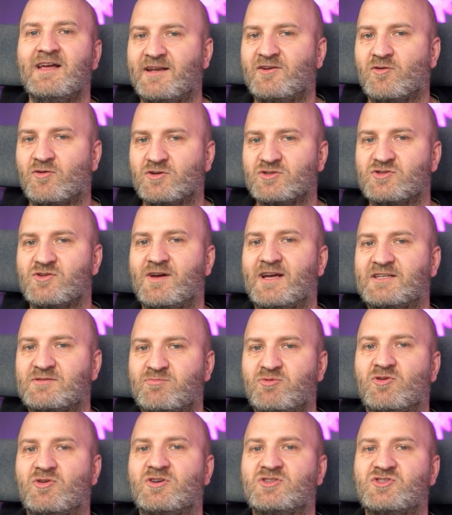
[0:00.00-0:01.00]
and also
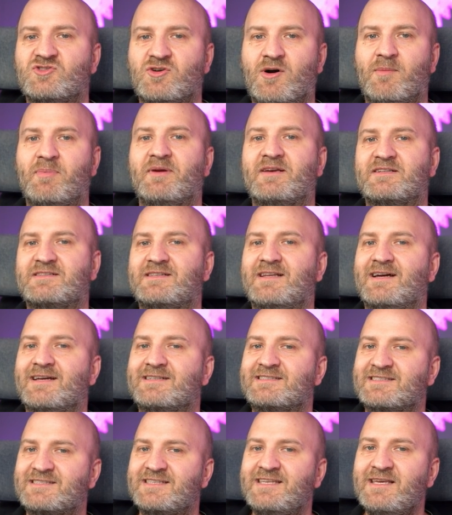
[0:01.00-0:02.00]
explores topics
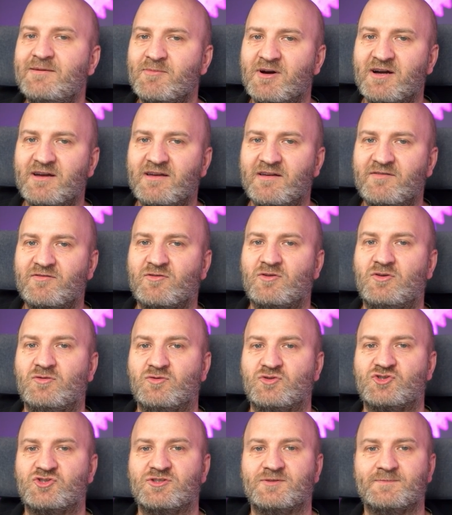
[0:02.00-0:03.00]
like schema
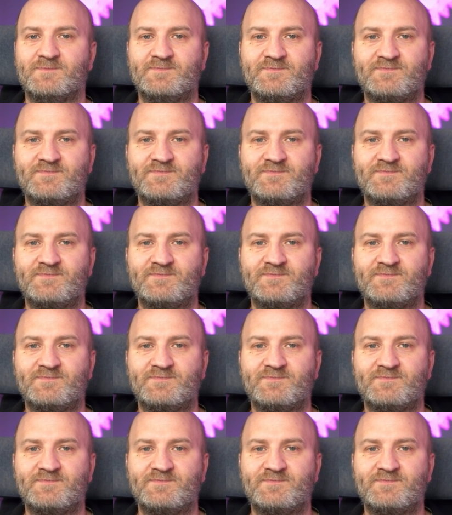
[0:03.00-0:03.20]
evolution.